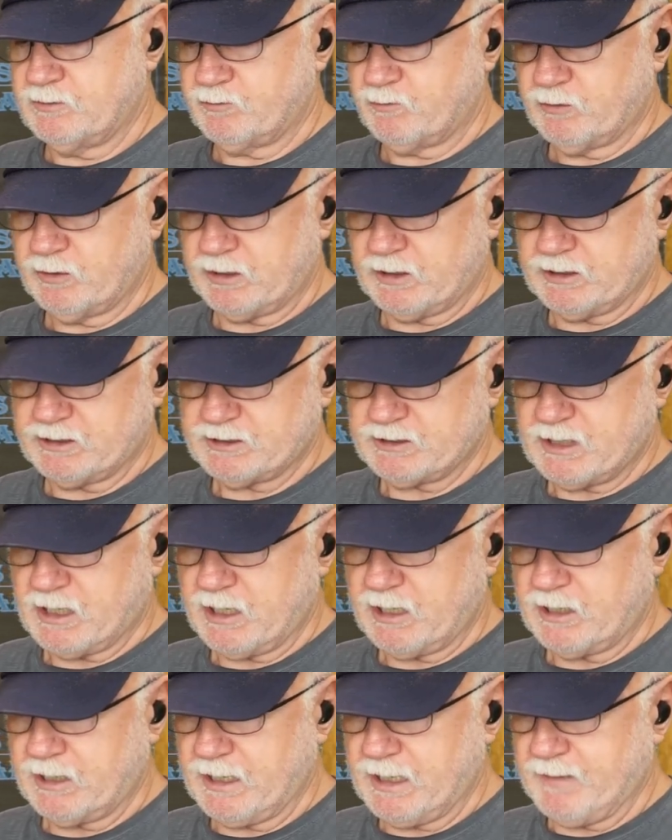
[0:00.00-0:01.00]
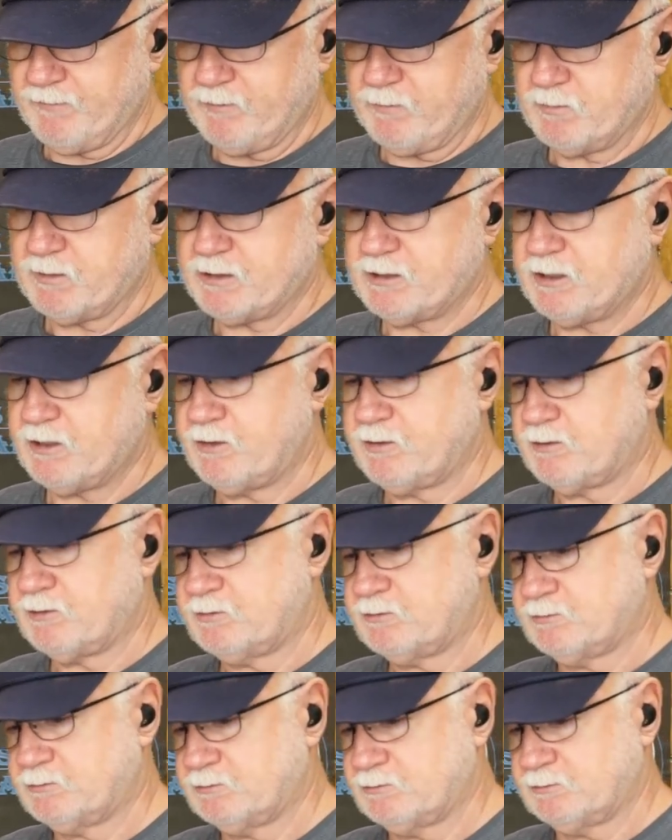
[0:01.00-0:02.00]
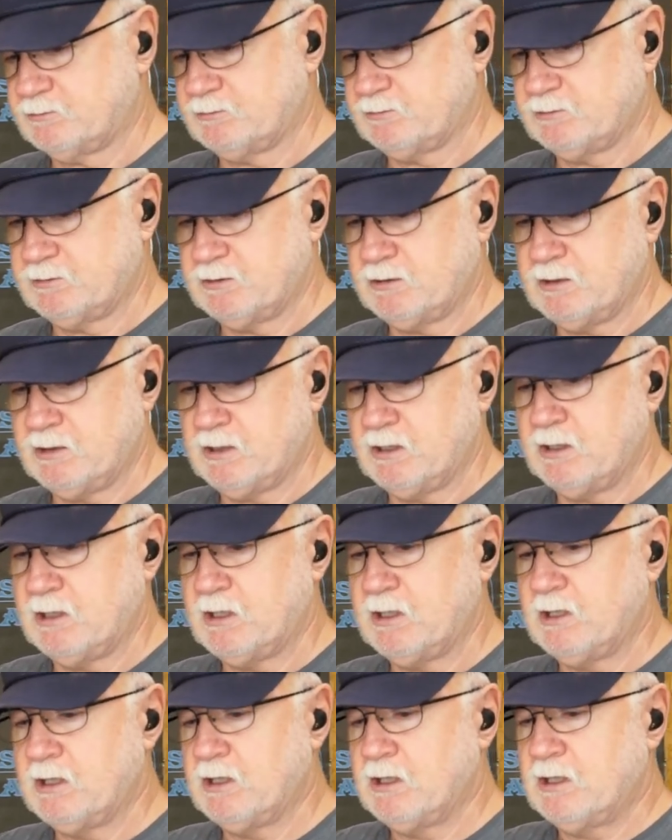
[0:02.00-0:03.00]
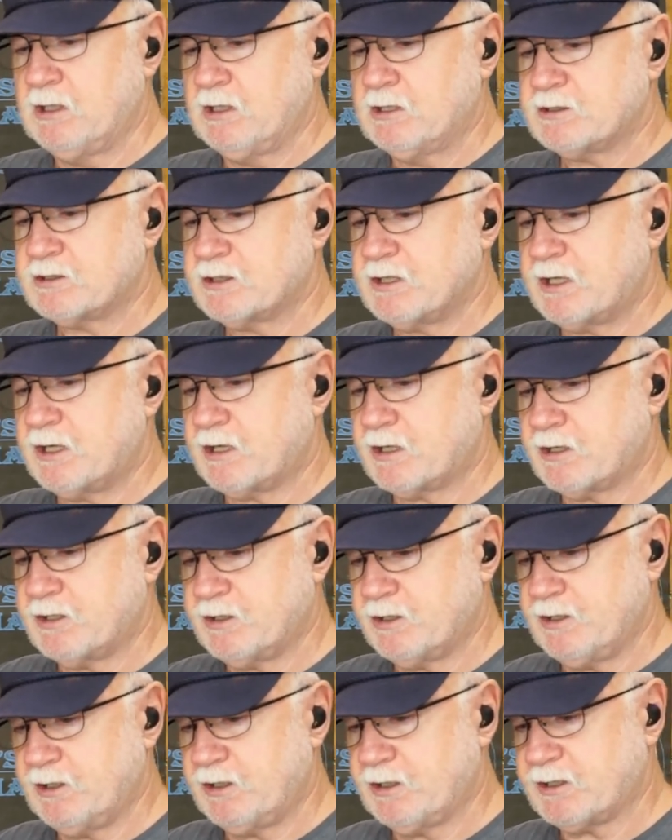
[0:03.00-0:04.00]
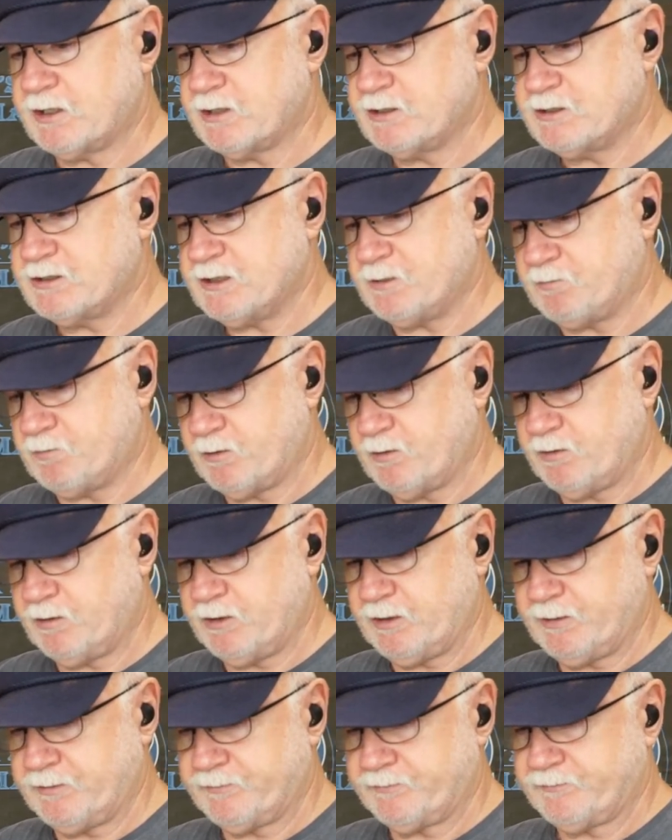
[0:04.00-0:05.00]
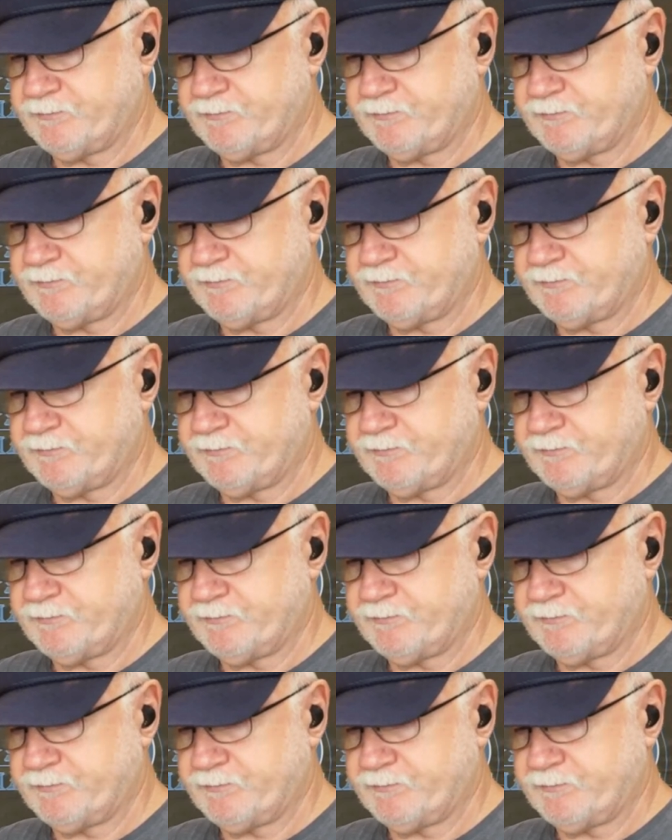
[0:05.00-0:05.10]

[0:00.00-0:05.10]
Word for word: Really solid, heavy material. It's got a good looking zipper on it.